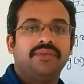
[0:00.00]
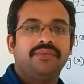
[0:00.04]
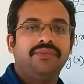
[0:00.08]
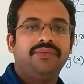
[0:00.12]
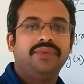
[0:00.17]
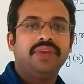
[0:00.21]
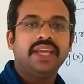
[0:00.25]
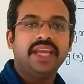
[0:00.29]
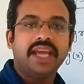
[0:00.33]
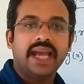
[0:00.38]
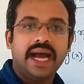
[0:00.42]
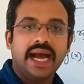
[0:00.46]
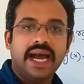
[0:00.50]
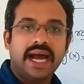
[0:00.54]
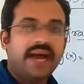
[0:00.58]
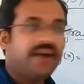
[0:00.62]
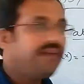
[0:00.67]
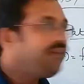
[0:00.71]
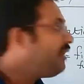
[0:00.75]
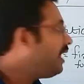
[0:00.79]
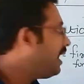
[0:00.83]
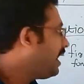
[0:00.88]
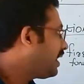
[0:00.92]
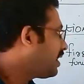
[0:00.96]
we
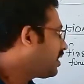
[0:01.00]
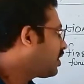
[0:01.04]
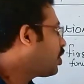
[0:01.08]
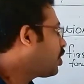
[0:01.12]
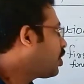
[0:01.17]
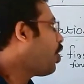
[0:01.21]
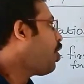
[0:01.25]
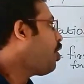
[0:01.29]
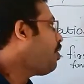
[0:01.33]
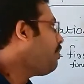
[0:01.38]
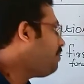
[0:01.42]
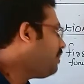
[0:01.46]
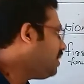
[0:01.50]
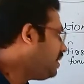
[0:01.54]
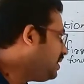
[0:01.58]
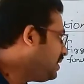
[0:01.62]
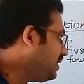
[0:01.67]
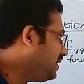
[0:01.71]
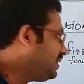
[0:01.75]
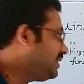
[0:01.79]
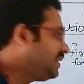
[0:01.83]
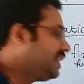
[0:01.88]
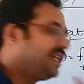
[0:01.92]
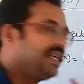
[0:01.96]
have a common
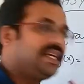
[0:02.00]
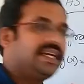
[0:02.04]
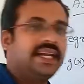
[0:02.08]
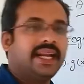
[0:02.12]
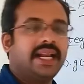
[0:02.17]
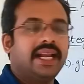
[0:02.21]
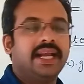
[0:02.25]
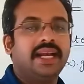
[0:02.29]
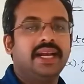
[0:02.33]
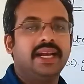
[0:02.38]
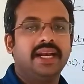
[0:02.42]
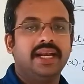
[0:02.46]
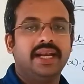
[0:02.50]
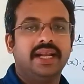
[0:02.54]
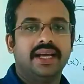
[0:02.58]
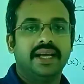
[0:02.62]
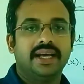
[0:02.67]
integral,